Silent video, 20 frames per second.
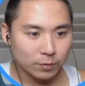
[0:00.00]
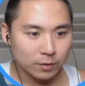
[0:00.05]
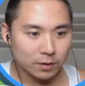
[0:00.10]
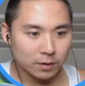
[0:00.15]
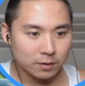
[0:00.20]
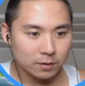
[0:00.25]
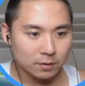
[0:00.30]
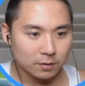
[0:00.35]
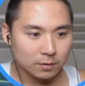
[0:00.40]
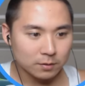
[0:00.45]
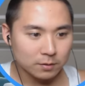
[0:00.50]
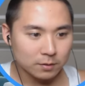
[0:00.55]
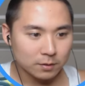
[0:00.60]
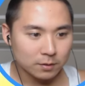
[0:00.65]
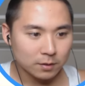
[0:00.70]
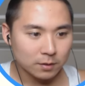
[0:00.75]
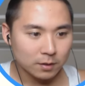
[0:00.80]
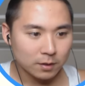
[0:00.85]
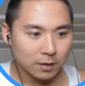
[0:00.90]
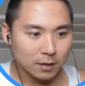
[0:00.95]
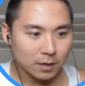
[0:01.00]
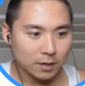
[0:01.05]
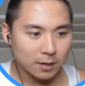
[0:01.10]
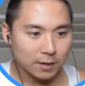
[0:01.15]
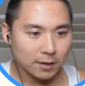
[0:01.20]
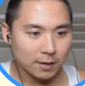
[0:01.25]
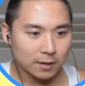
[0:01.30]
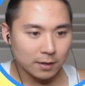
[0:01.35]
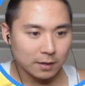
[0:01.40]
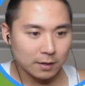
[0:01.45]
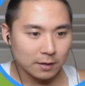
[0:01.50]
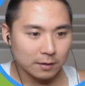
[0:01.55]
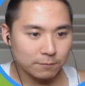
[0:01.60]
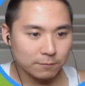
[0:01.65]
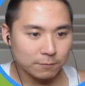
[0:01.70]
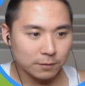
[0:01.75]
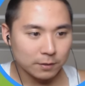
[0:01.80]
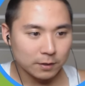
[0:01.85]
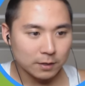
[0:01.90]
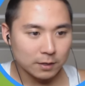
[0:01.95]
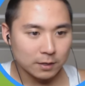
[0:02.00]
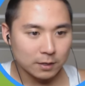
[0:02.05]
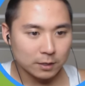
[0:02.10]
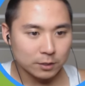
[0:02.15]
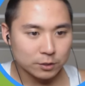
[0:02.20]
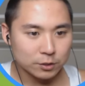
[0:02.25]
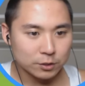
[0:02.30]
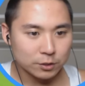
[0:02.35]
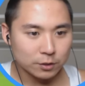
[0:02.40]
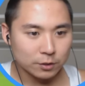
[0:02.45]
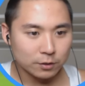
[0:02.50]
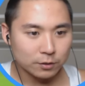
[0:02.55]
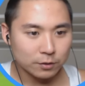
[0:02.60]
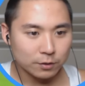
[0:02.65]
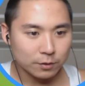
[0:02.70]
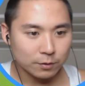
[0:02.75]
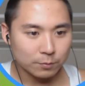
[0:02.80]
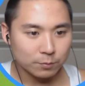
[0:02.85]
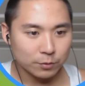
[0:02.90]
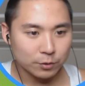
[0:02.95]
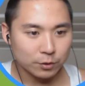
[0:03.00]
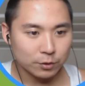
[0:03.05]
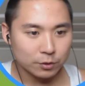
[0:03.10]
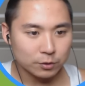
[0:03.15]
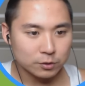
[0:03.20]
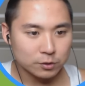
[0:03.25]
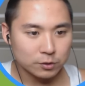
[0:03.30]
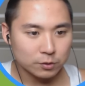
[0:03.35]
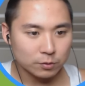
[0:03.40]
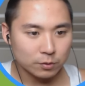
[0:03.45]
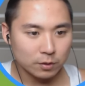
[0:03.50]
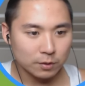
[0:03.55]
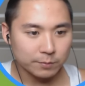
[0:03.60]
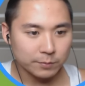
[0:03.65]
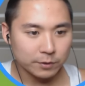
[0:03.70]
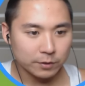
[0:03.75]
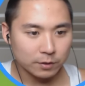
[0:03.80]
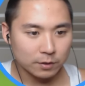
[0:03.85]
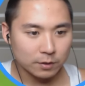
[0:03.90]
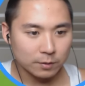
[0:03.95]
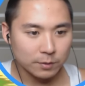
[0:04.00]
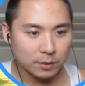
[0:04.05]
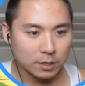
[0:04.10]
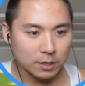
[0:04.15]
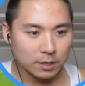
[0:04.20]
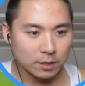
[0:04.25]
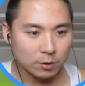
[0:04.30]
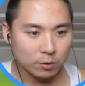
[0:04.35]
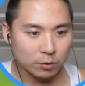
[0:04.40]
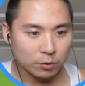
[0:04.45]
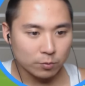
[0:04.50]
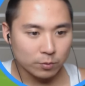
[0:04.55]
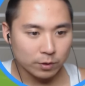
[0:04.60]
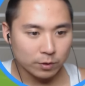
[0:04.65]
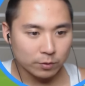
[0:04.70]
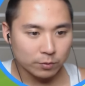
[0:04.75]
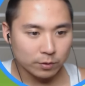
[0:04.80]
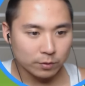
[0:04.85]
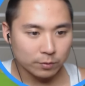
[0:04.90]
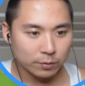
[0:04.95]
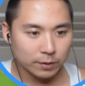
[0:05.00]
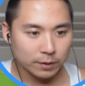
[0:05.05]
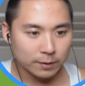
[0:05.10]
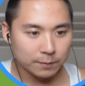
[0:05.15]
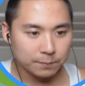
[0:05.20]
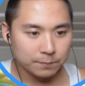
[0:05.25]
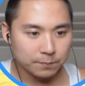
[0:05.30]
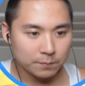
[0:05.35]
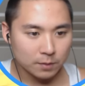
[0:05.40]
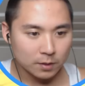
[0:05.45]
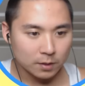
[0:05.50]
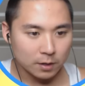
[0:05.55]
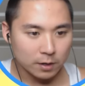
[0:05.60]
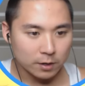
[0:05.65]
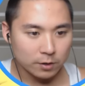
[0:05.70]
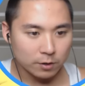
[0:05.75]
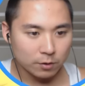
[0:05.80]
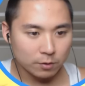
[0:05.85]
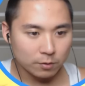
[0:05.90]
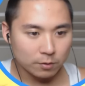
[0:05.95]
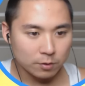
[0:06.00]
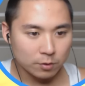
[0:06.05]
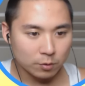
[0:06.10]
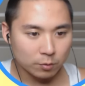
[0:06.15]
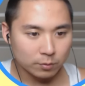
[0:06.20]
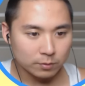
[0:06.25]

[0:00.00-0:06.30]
one, and freaking nature number two. Come here. Come here. I know you wanna run away. I know no